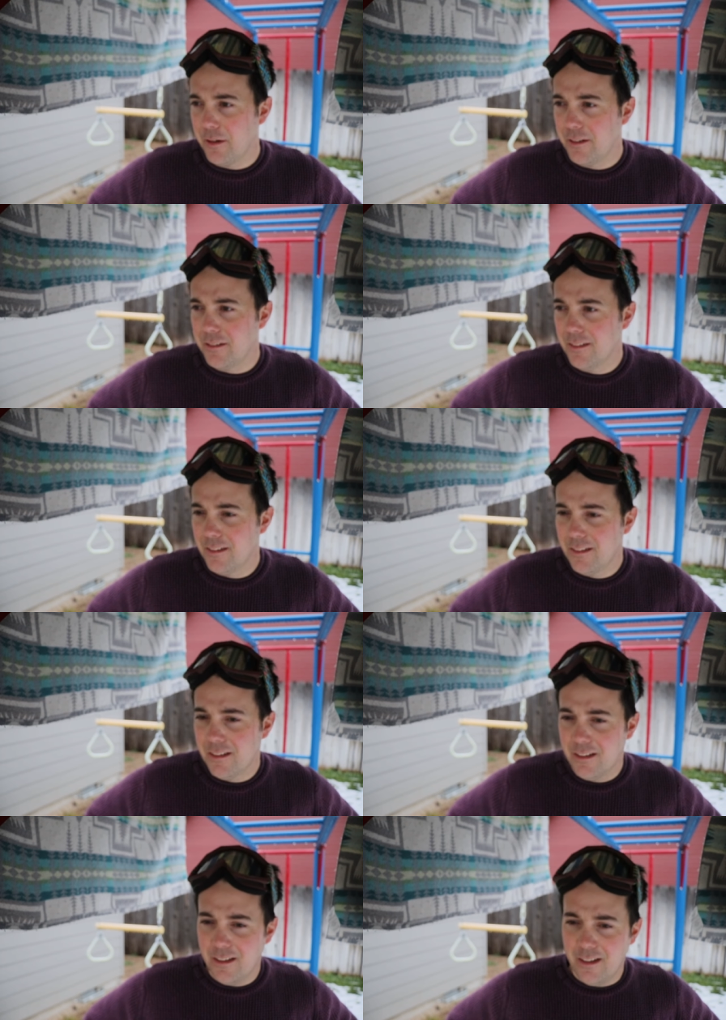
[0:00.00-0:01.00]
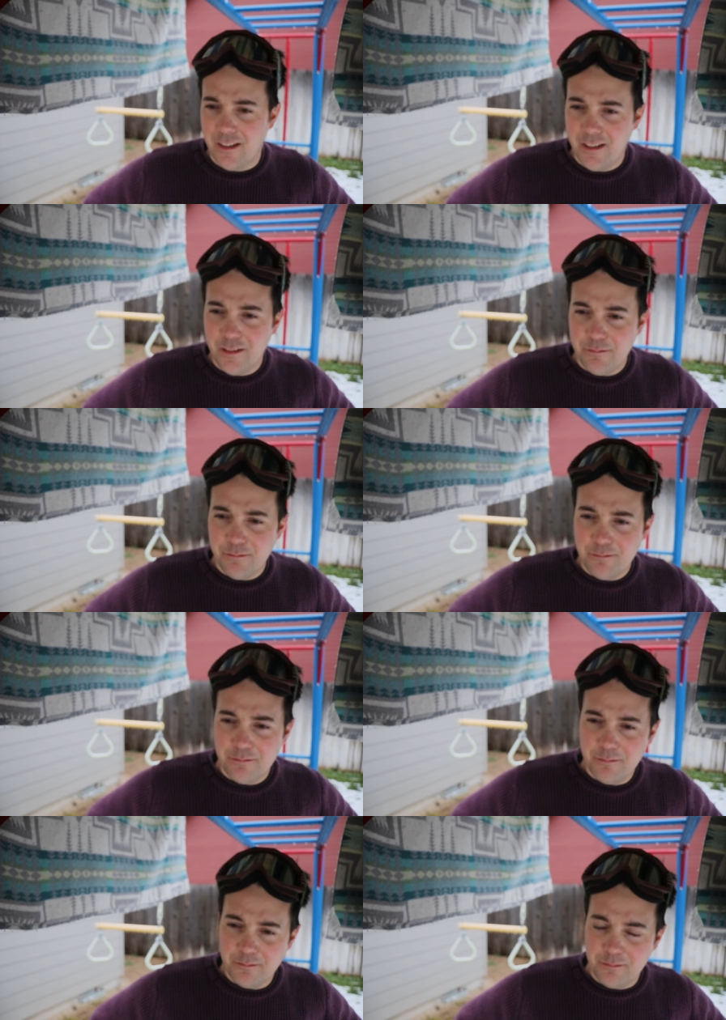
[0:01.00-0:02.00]
a while.
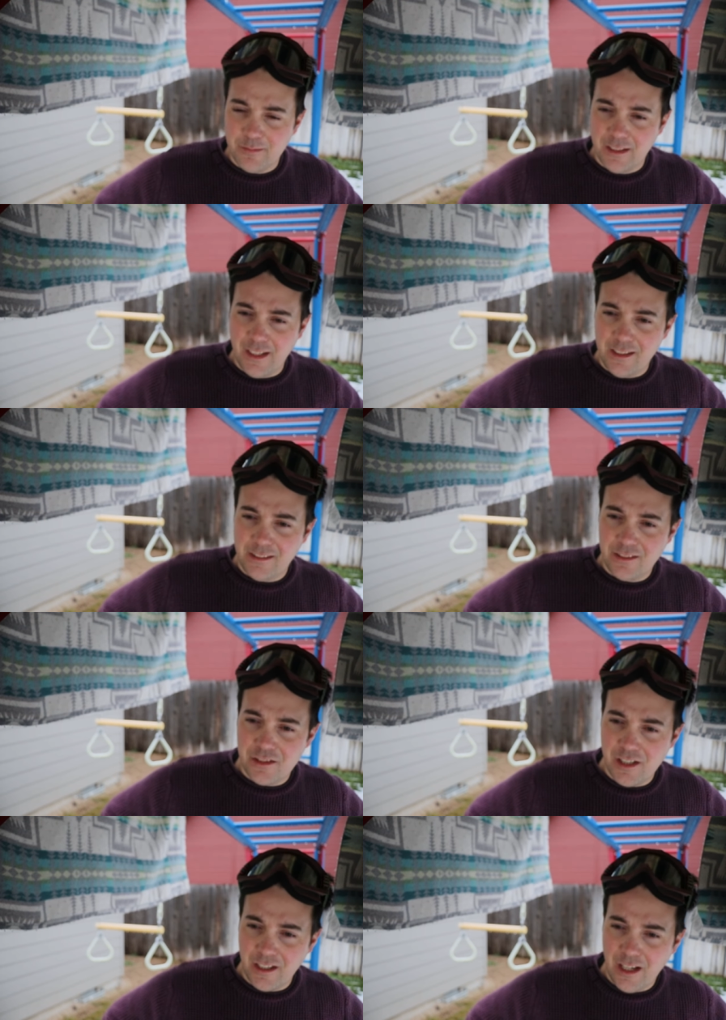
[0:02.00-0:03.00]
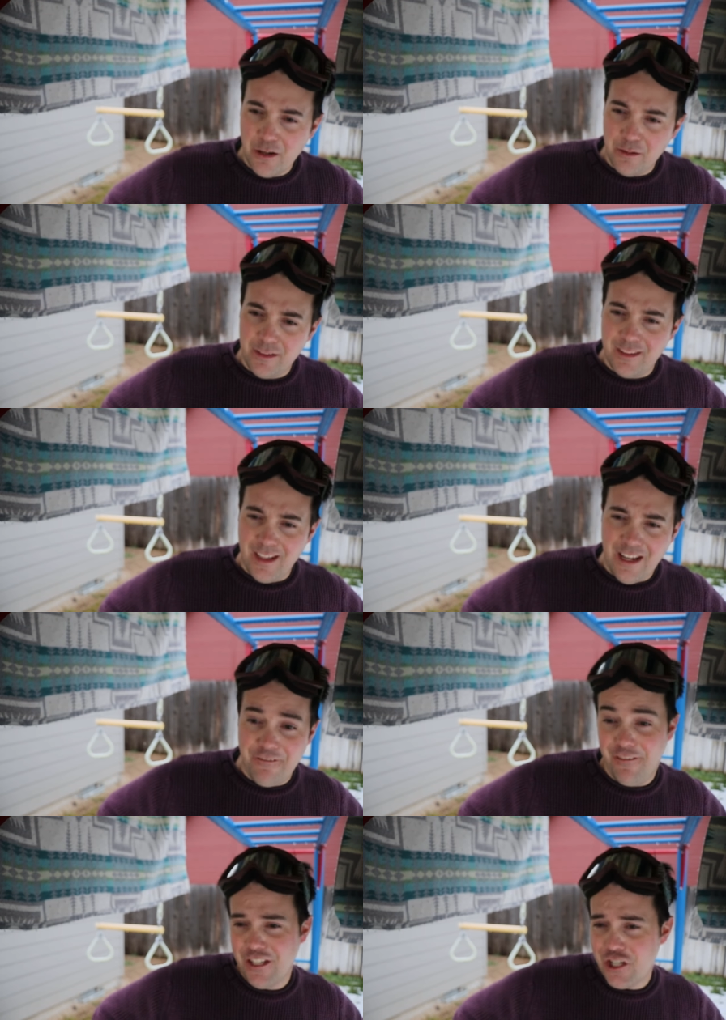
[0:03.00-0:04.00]
Um, let's check out
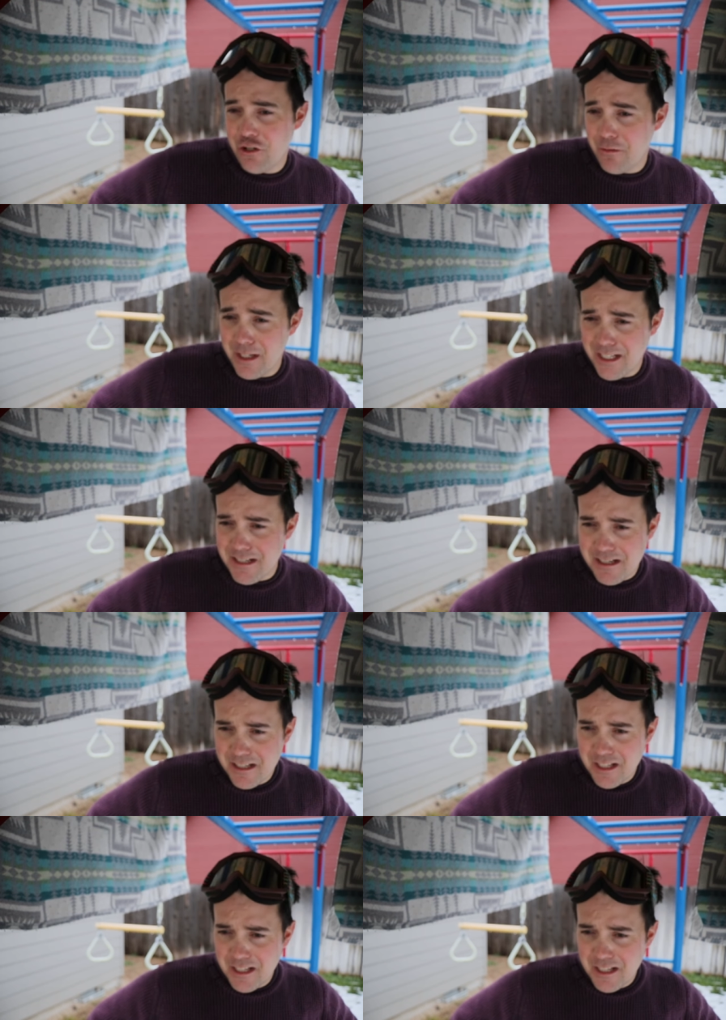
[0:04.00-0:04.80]
Adventure Rig.